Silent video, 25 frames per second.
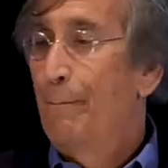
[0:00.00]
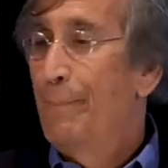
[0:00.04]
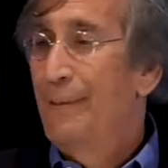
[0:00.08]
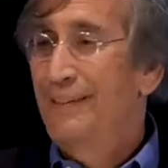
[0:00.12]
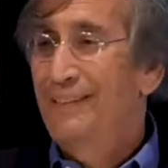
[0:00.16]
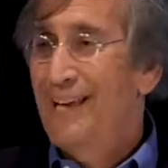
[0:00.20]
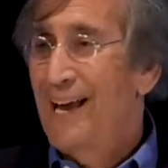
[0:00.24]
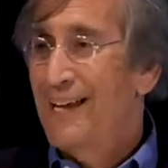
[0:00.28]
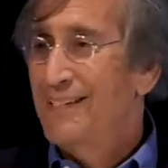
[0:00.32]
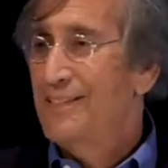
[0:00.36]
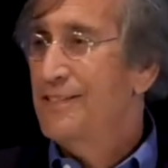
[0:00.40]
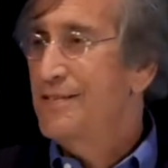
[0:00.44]

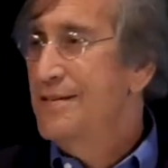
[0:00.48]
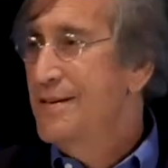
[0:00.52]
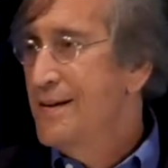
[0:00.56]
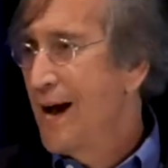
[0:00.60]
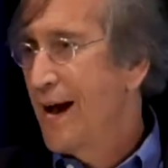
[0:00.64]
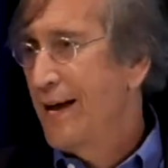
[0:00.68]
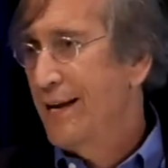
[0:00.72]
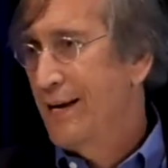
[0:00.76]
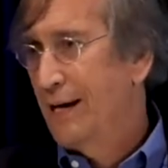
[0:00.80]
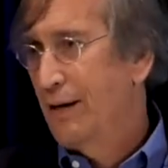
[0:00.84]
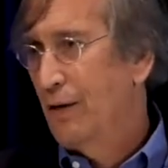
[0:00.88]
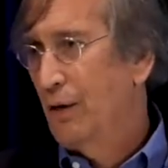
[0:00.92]
But that's
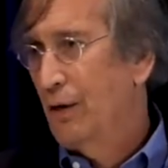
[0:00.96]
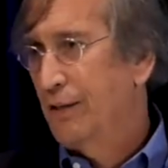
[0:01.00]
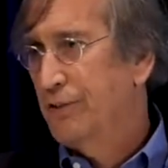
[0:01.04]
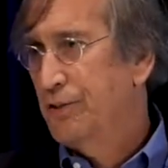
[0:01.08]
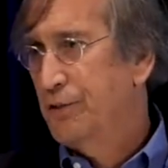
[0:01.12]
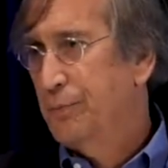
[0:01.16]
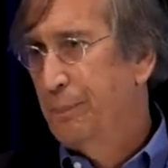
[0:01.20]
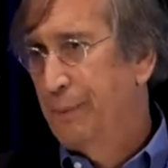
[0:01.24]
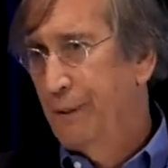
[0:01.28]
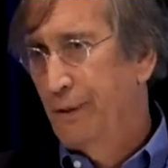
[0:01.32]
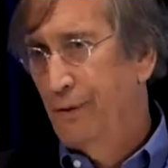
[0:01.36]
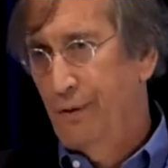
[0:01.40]
not our
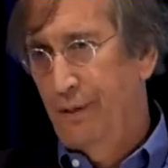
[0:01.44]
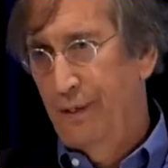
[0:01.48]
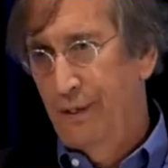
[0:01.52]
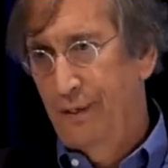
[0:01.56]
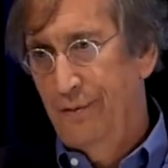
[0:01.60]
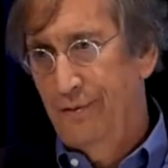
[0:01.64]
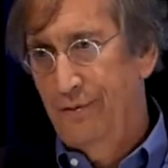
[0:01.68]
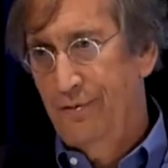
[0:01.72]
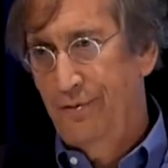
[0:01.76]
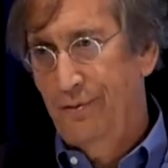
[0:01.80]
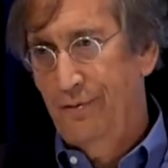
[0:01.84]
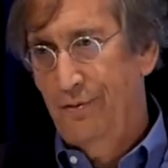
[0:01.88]

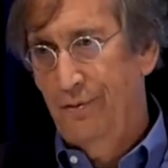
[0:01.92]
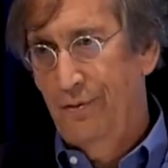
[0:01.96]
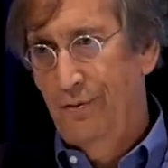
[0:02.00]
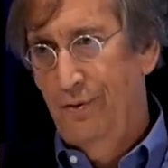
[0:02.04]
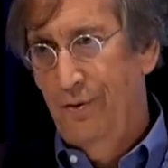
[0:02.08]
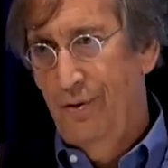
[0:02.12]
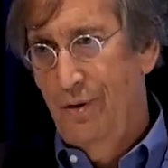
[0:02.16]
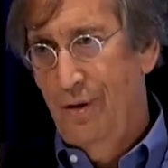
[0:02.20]
experience.